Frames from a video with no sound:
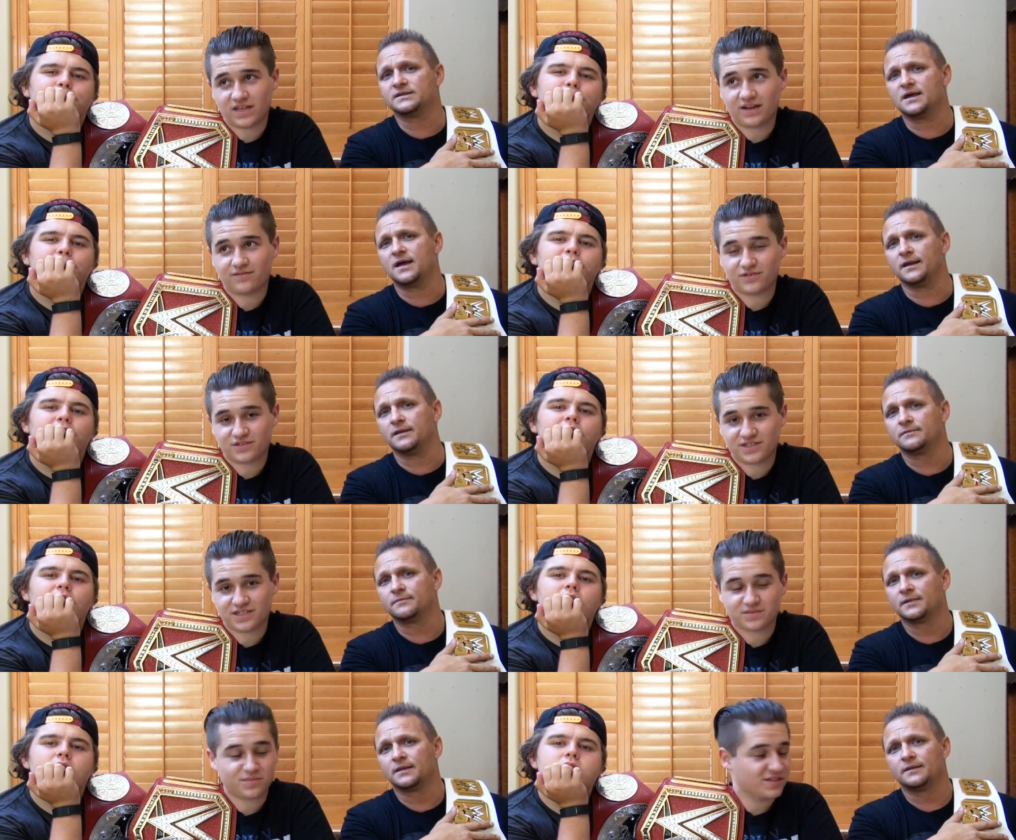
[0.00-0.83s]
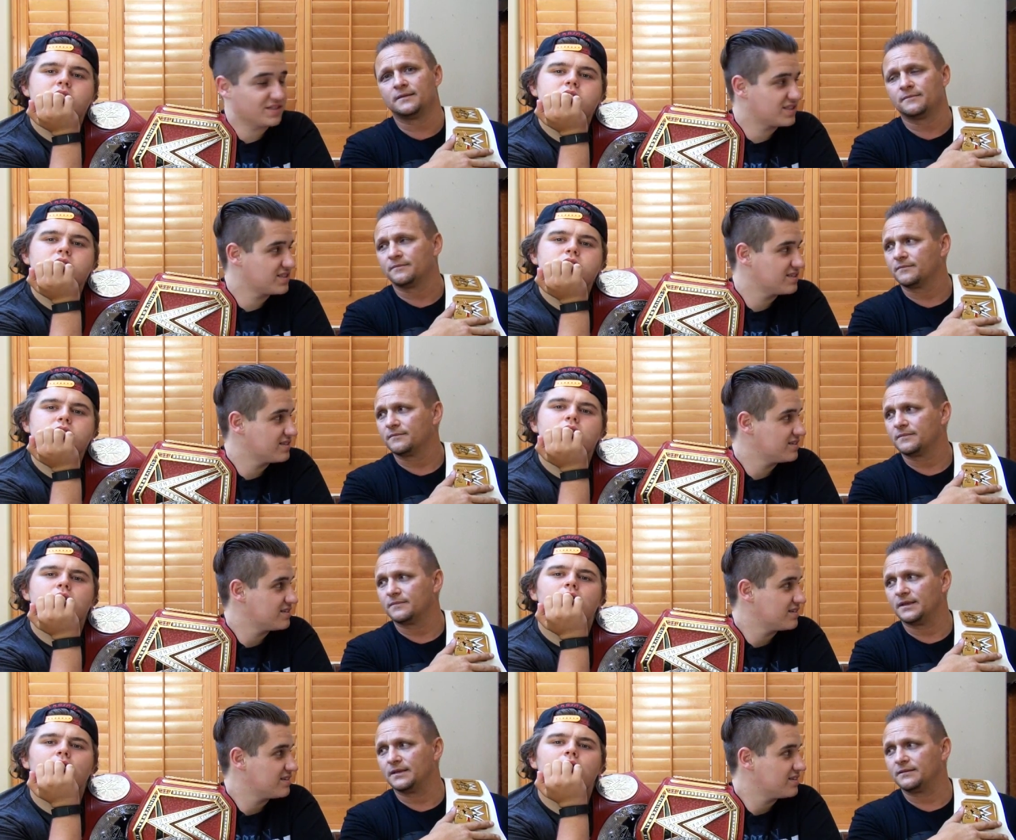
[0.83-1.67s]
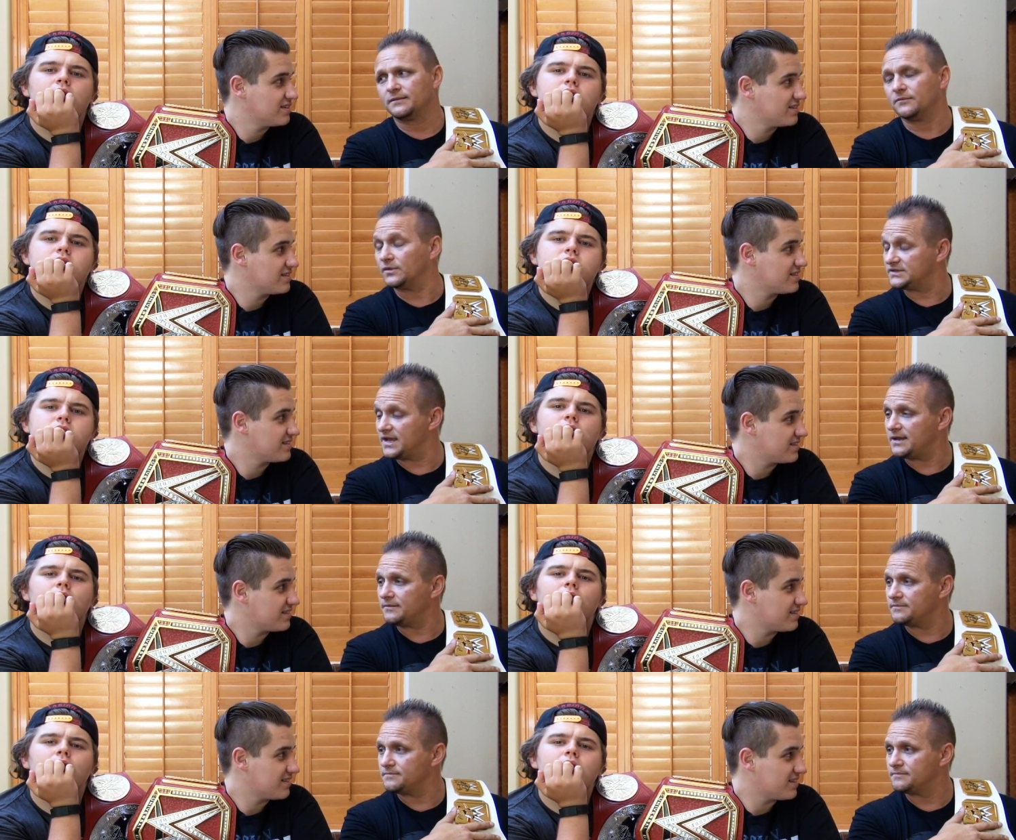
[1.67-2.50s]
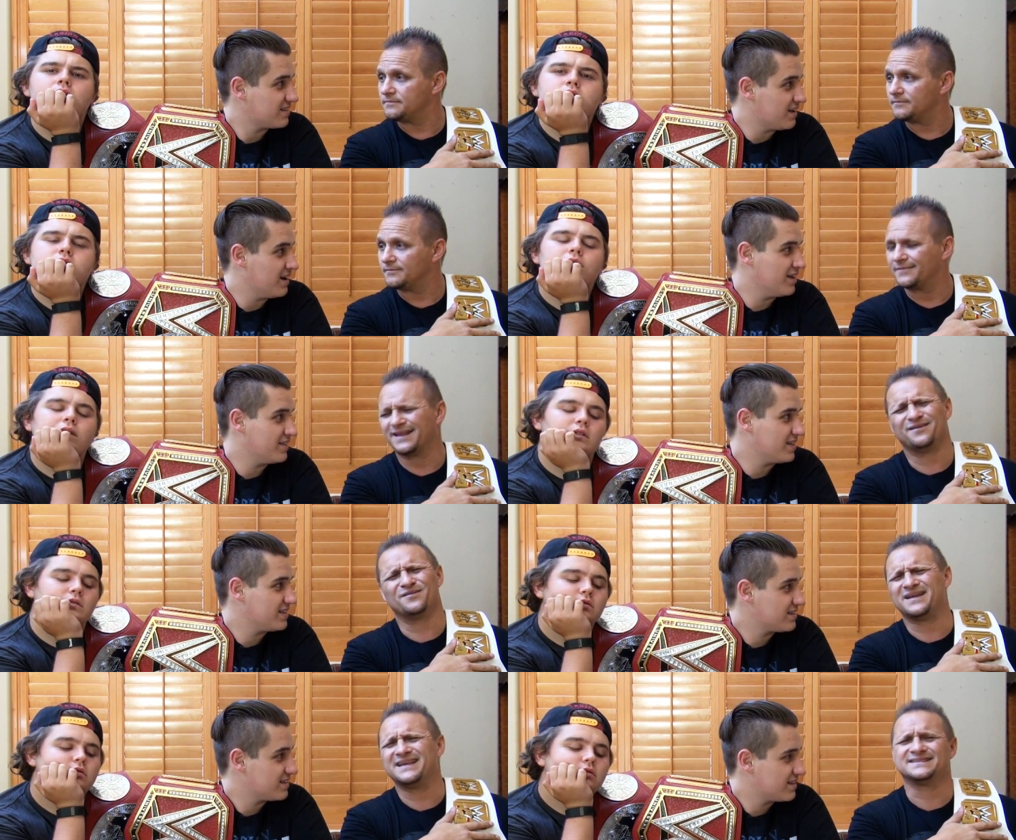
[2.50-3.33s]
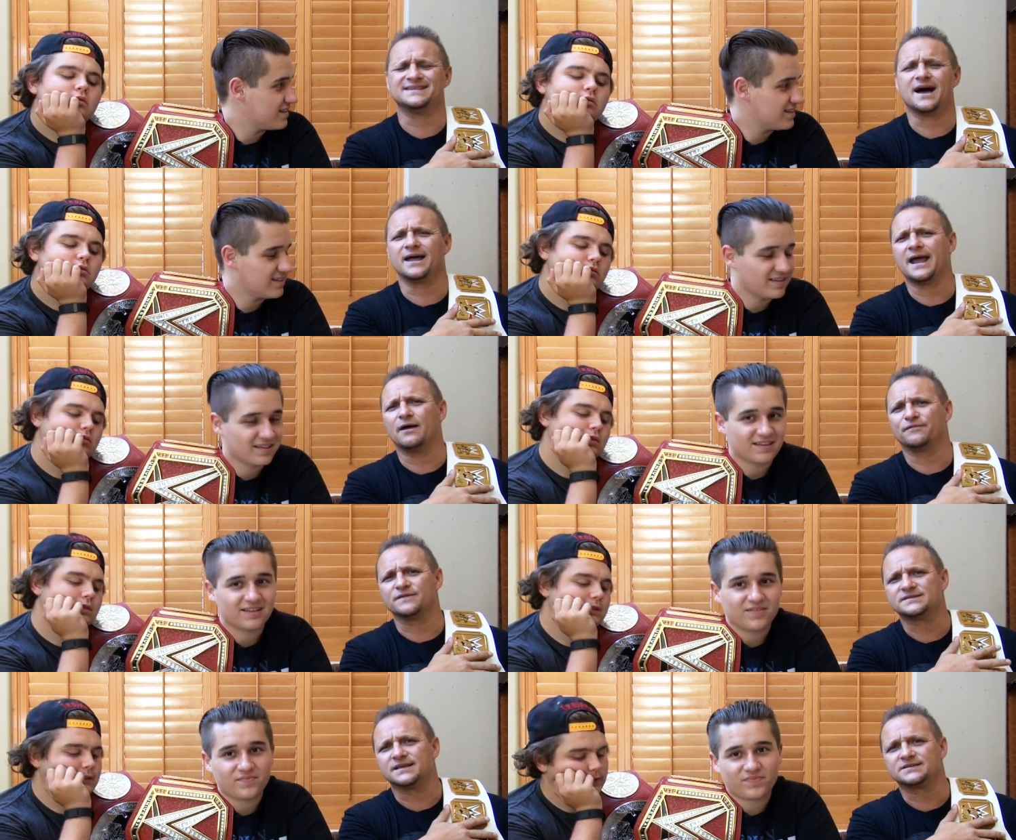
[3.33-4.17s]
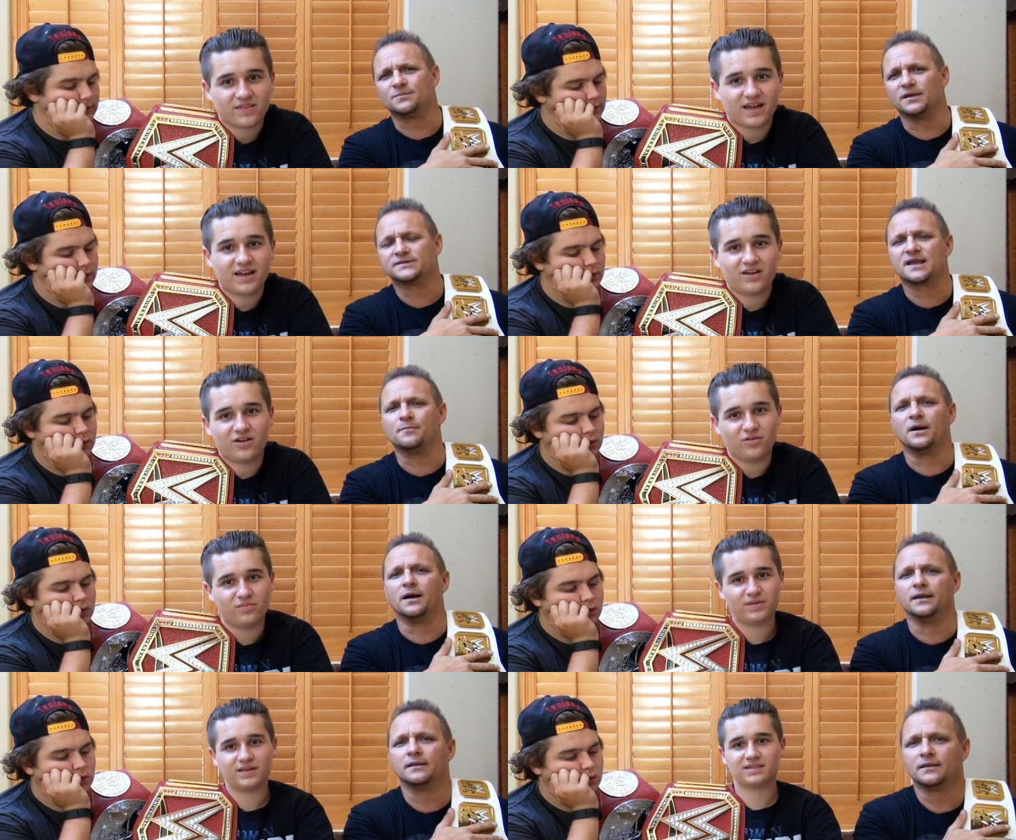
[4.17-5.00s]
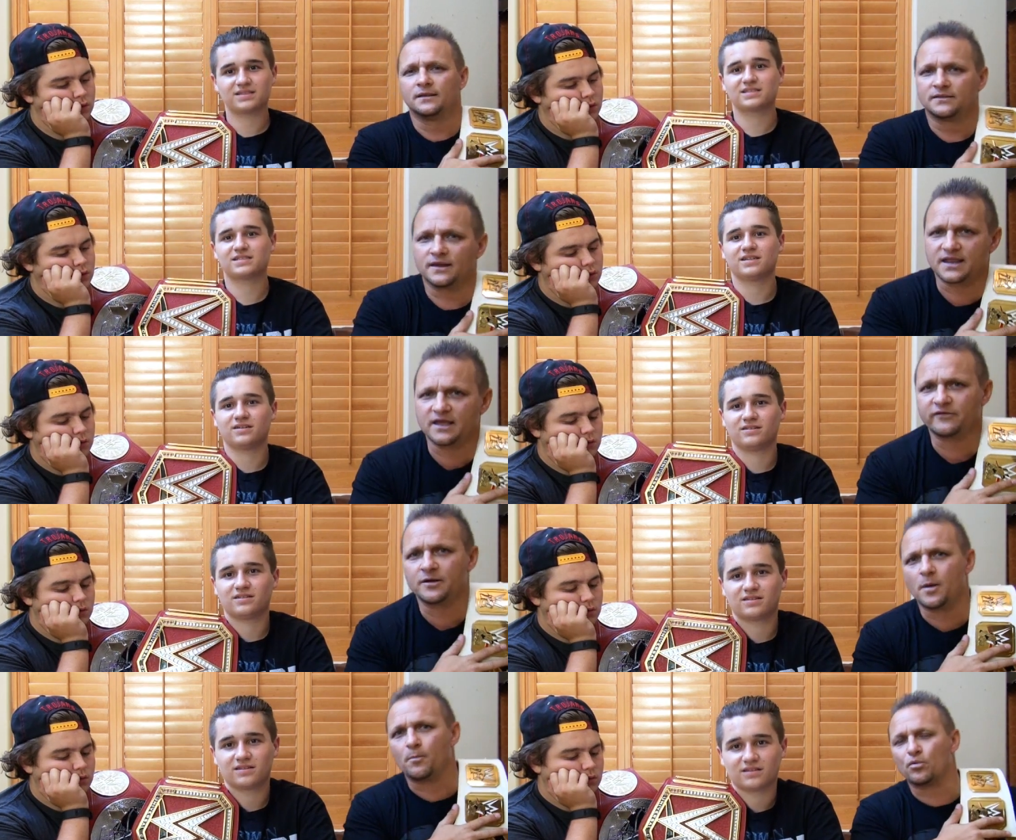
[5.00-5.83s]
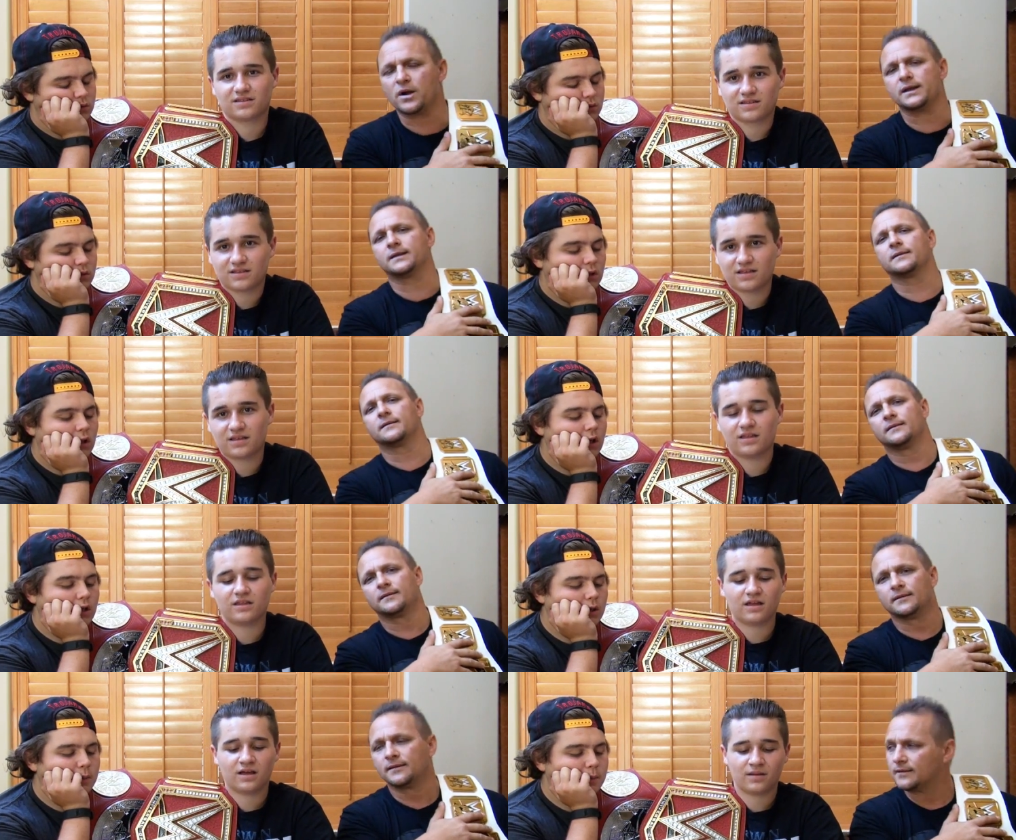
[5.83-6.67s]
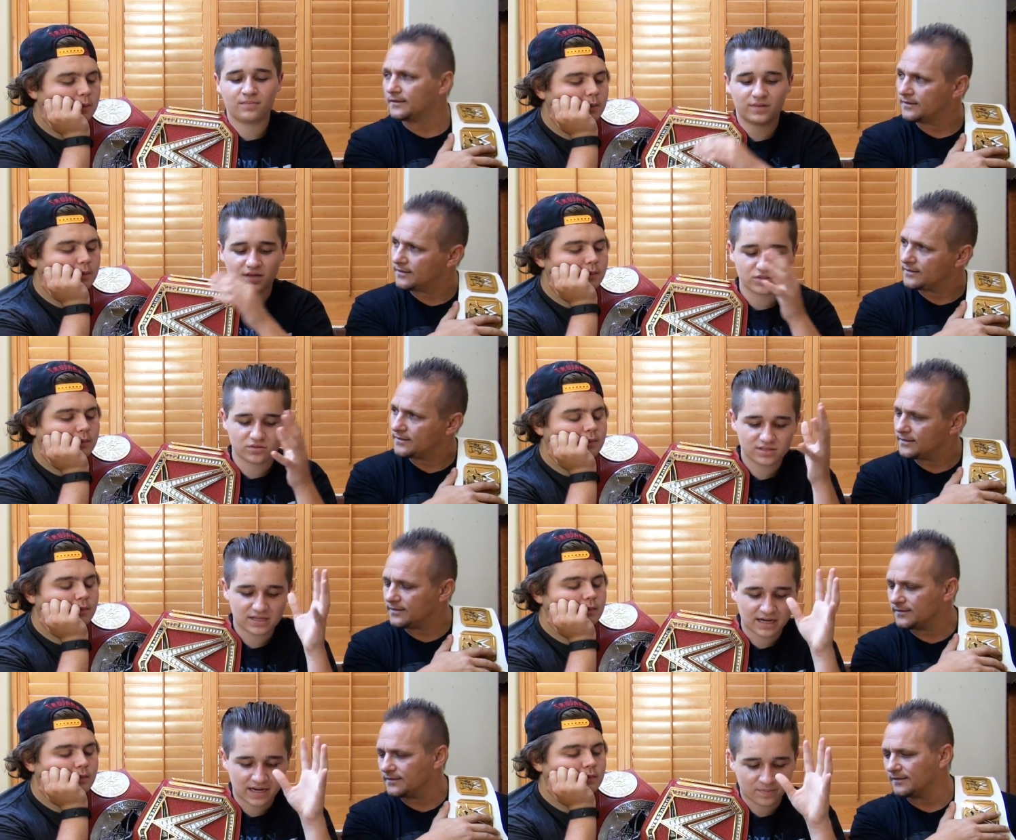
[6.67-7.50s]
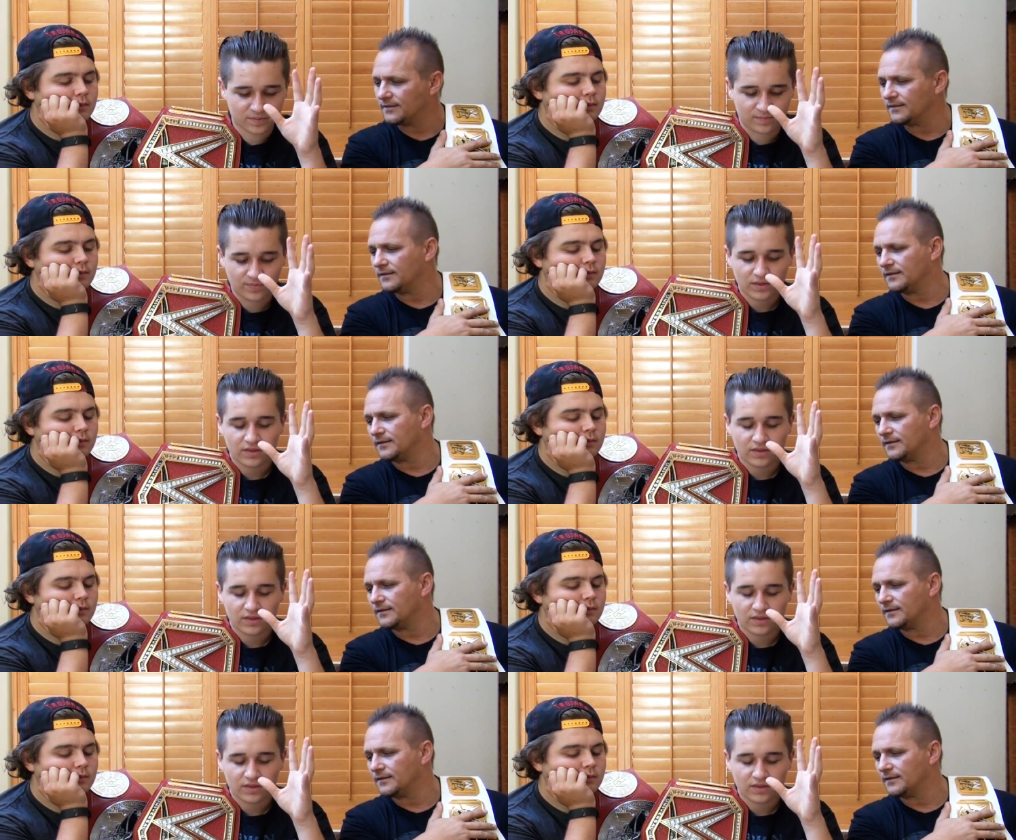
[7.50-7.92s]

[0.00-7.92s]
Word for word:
Speaker 1: and done for 6 months.
Speaker 2: What's
Speaker 1: that? He's not out for 6 months. I know, but still. They're giving him a break.
Speaker 2: Here's what's going to happen.